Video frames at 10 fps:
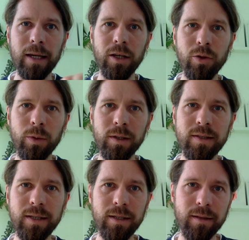you will
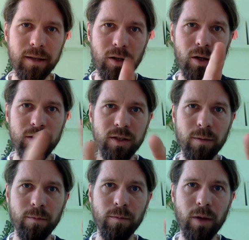see that there are
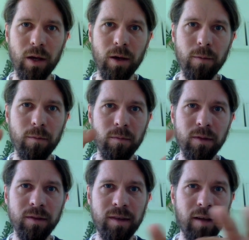some
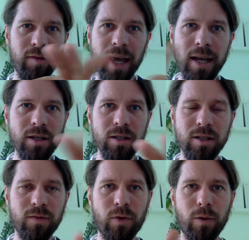
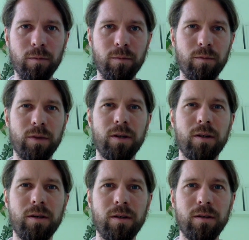deviations from
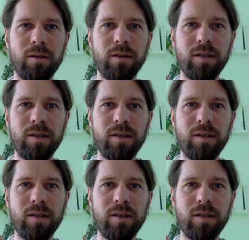the